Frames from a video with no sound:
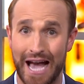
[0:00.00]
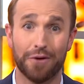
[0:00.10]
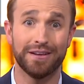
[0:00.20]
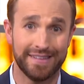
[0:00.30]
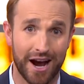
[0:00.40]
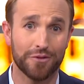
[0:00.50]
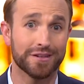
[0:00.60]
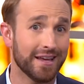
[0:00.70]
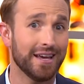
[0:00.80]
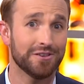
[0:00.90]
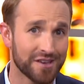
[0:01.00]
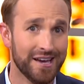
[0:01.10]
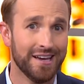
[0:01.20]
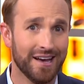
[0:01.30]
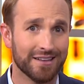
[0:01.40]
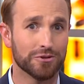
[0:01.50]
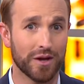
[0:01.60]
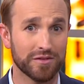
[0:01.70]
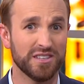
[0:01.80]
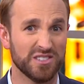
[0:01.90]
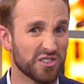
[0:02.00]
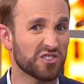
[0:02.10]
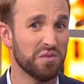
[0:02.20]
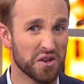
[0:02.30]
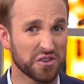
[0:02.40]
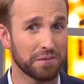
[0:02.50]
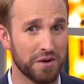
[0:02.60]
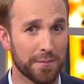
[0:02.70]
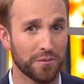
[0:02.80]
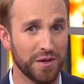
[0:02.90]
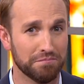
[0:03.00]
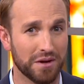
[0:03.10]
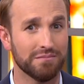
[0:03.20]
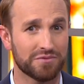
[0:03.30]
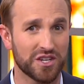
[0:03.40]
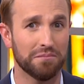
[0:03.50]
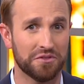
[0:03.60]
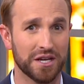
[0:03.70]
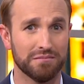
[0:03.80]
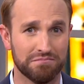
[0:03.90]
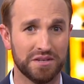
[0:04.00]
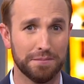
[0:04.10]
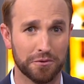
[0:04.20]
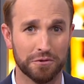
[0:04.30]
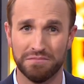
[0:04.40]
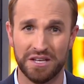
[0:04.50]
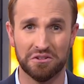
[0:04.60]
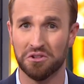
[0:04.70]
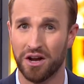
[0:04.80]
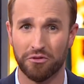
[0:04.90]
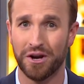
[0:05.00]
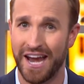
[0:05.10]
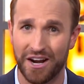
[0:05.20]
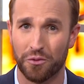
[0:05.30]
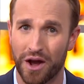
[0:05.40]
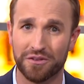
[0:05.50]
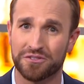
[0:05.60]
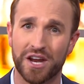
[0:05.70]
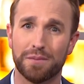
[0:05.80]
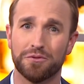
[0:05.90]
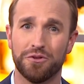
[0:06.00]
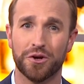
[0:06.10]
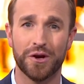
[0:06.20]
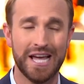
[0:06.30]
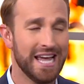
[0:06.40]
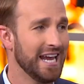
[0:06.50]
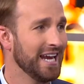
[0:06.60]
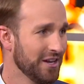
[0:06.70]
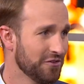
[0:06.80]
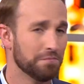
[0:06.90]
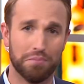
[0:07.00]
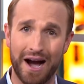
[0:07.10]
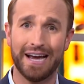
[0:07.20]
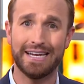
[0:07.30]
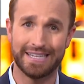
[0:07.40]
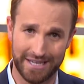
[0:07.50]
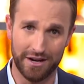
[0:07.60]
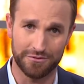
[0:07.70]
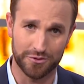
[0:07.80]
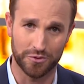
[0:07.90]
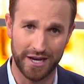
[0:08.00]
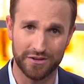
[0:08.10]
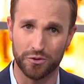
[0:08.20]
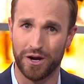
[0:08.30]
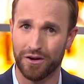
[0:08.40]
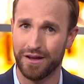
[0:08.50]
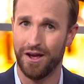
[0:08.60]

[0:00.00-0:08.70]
counting down the days until everything just smells like peppermint. But something people either love or hate around this time of year is buying gifts. Okay, so here to